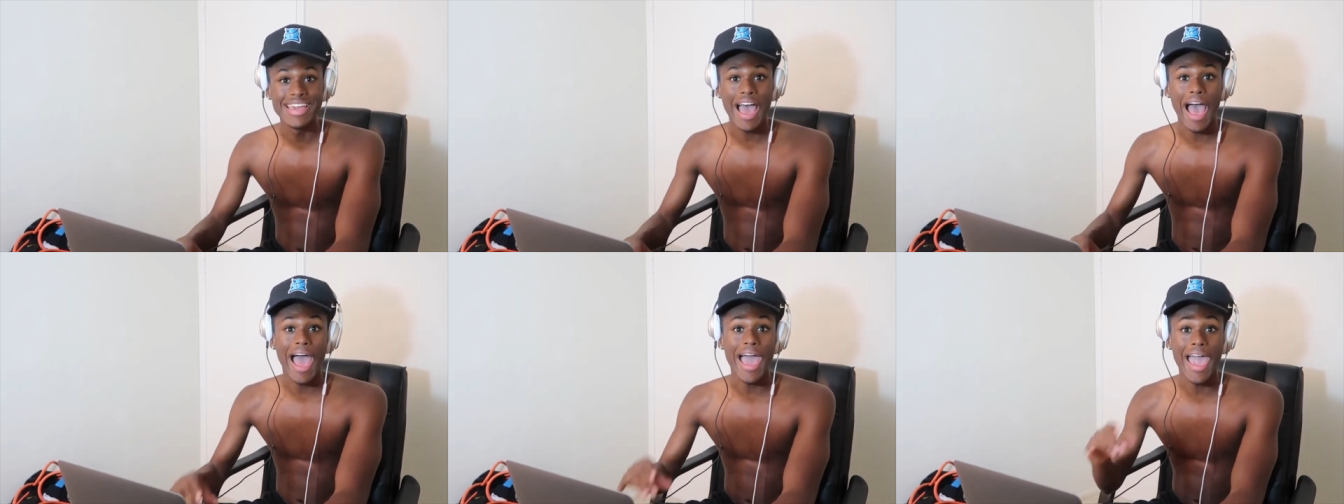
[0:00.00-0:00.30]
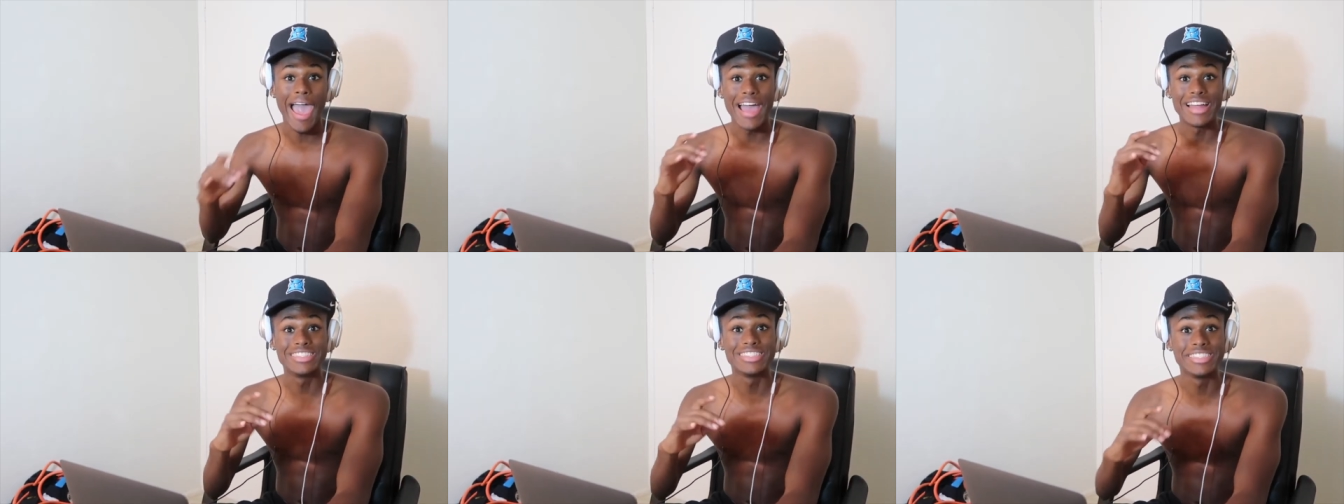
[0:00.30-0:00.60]

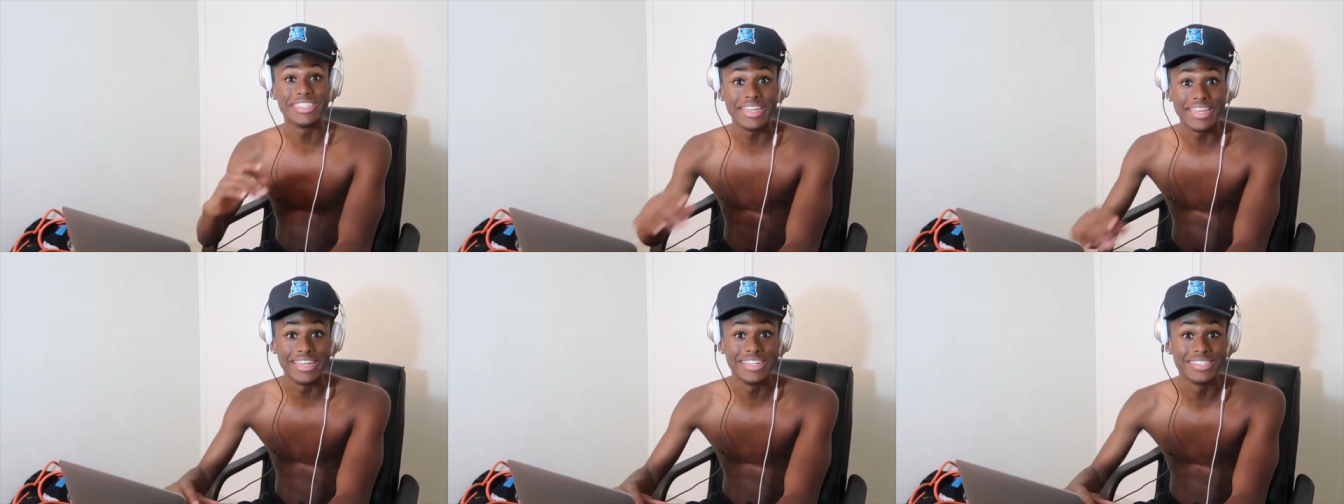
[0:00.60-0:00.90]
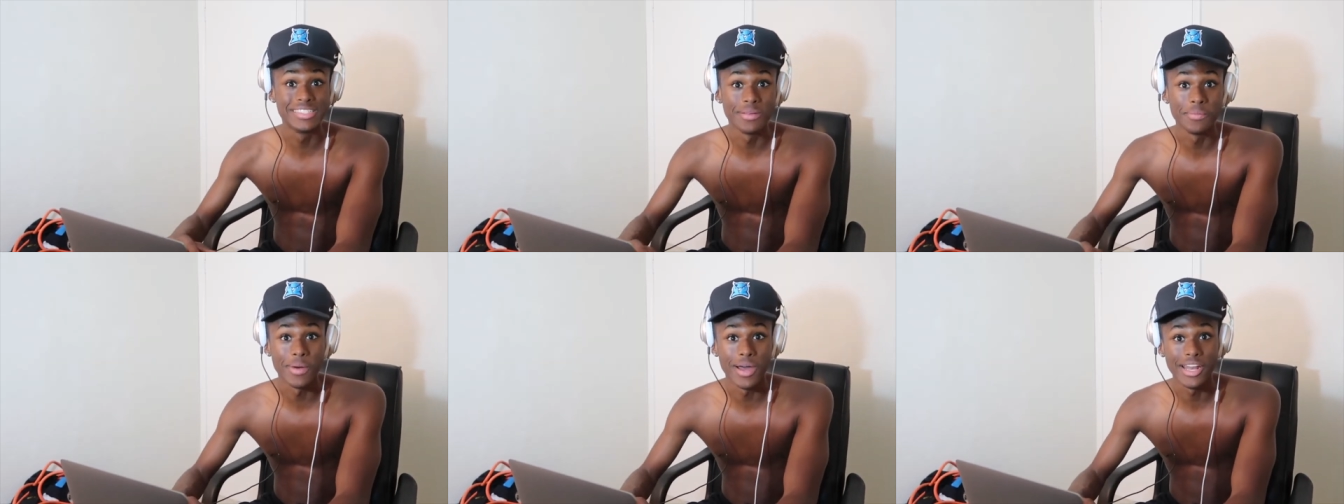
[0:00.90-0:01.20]
I actually
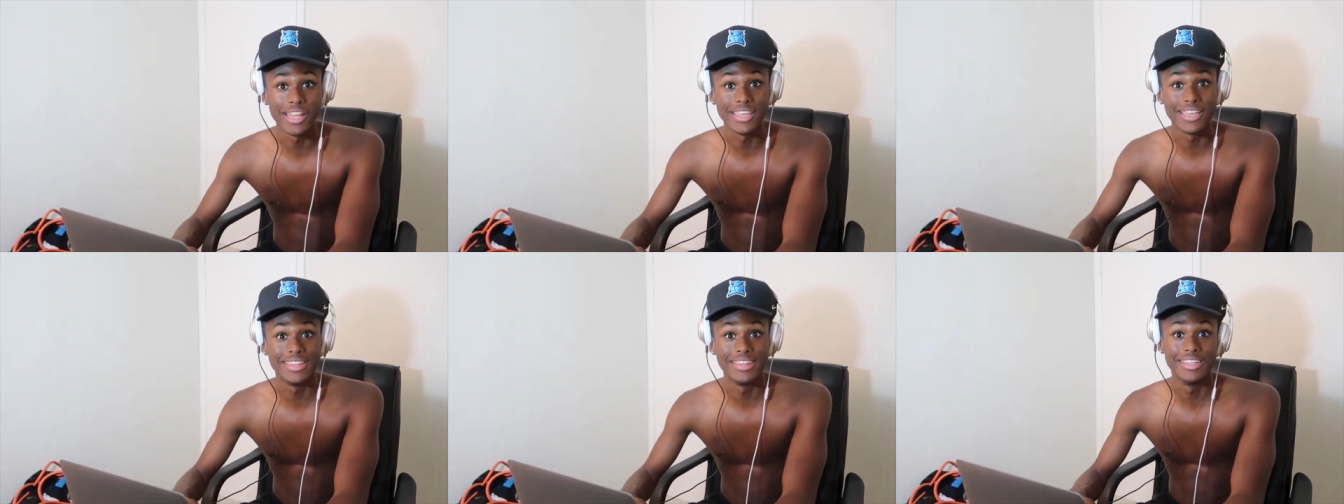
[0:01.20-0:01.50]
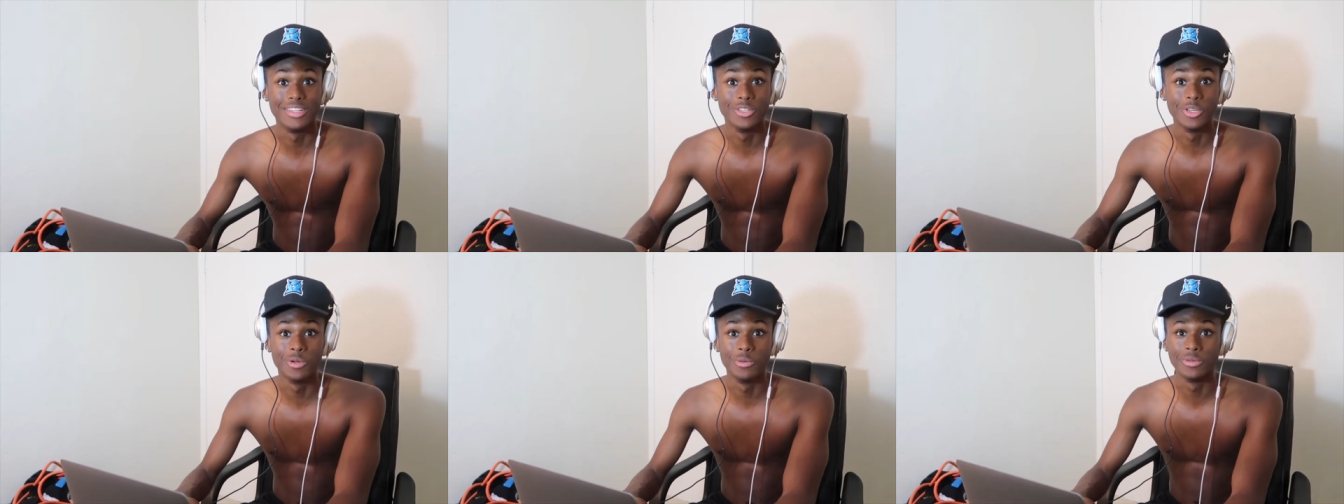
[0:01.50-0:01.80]
hit somebody and
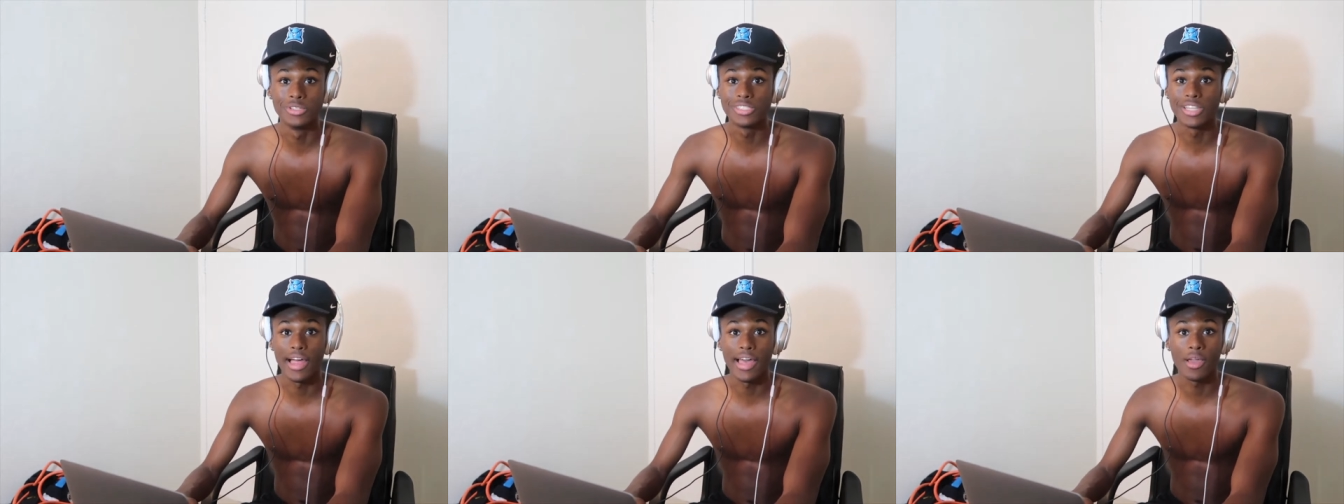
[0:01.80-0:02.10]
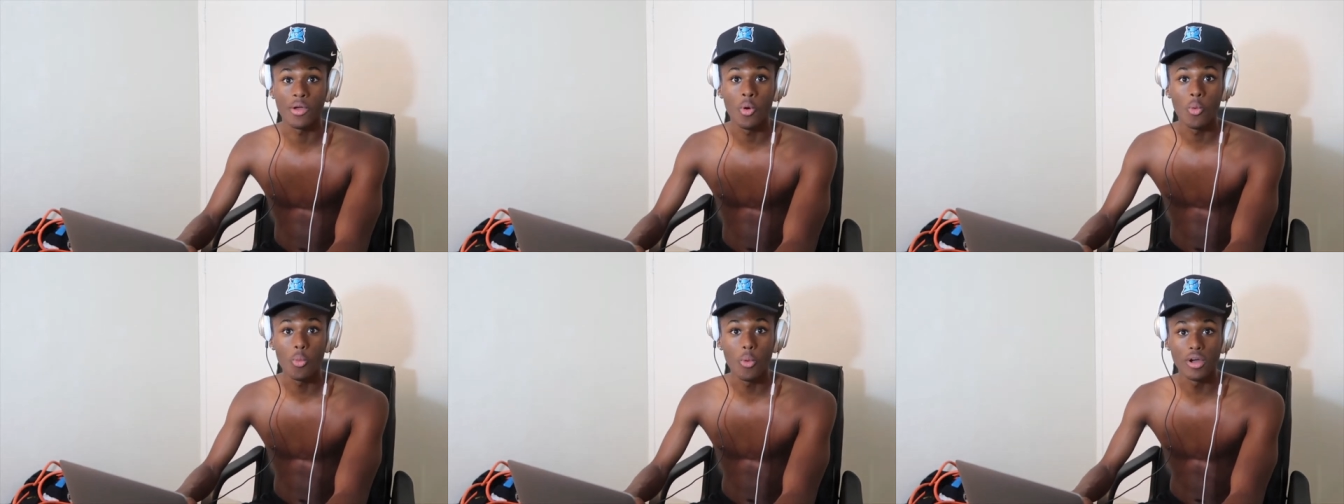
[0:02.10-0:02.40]
the dude was
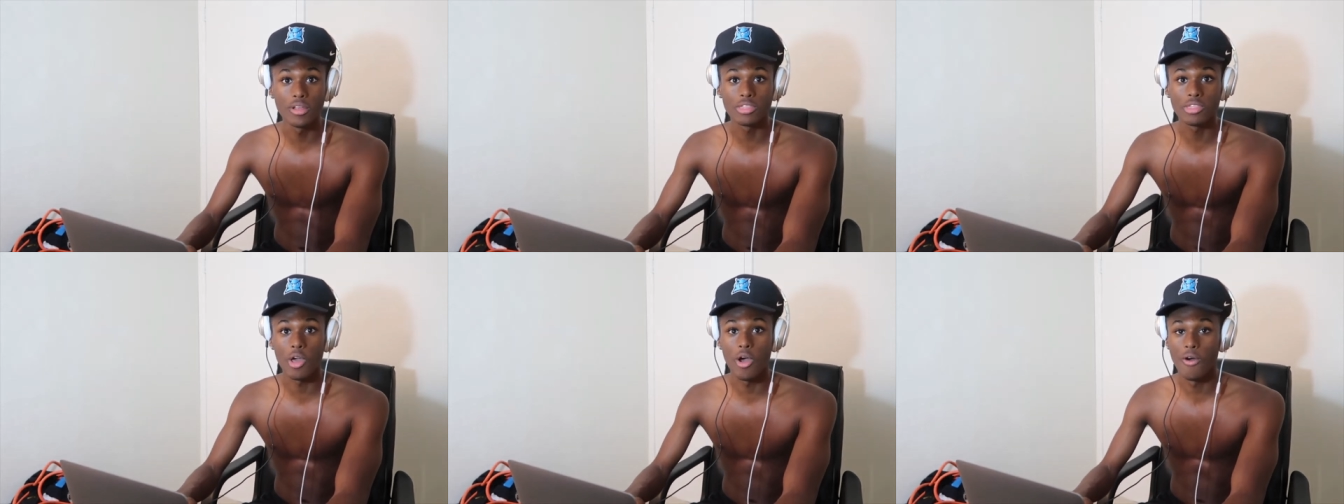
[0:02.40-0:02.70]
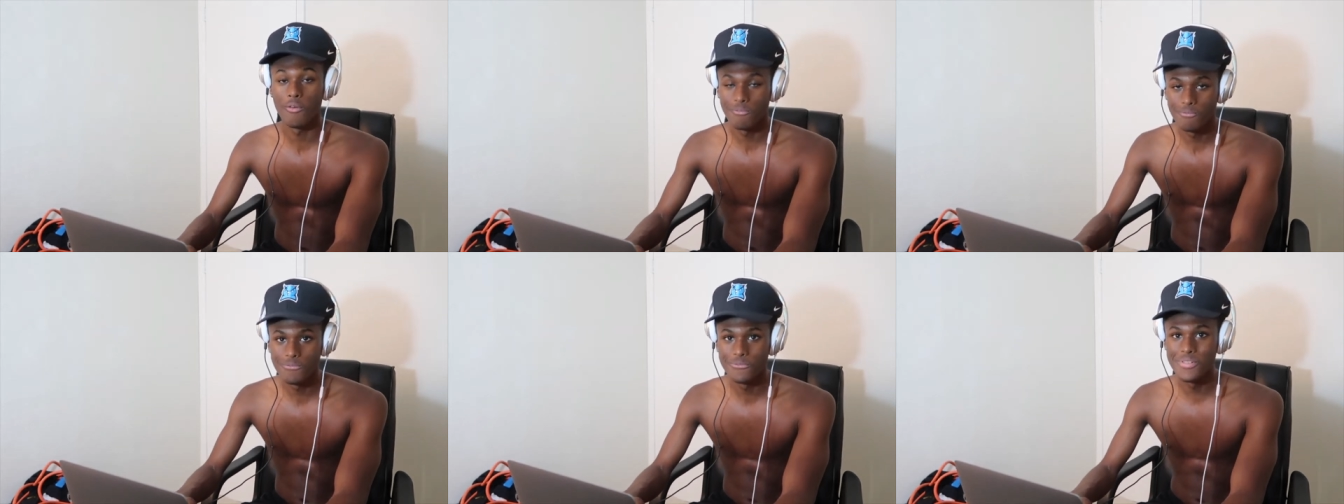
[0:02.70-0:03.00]
like, what
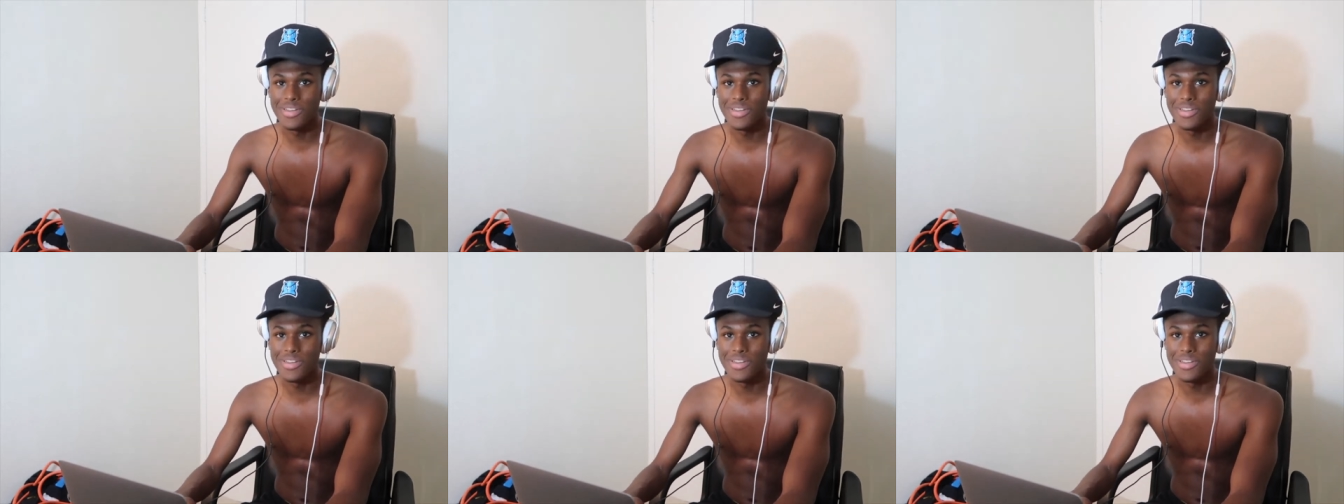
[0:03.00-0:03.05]
the?